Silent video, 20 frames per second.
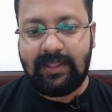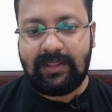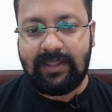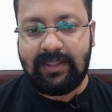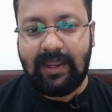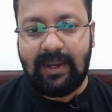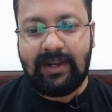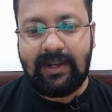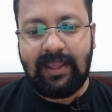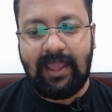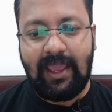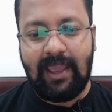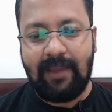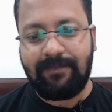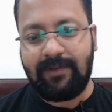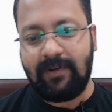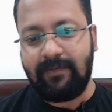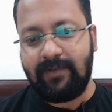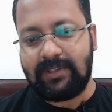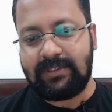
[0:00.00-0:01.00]
that
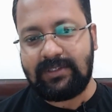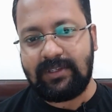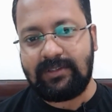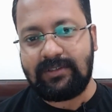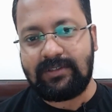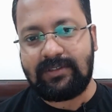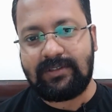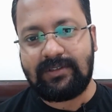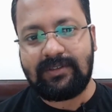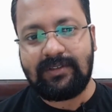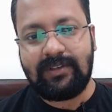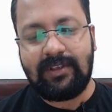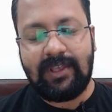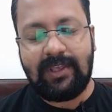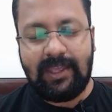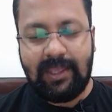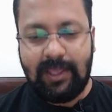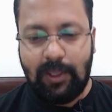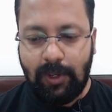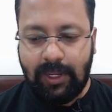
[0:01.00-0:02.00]
effervescence.
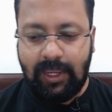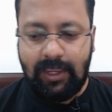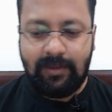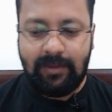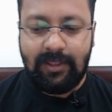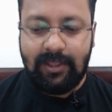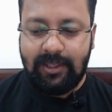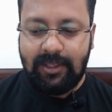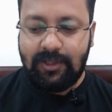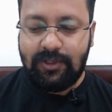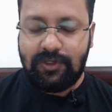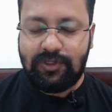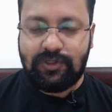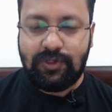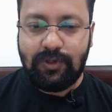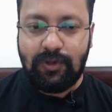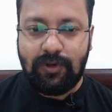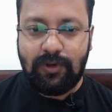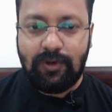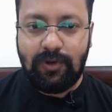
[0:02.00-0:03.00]
Okay,
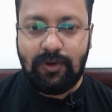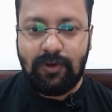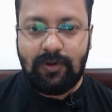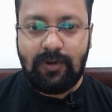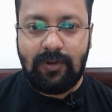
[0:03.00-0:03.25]
so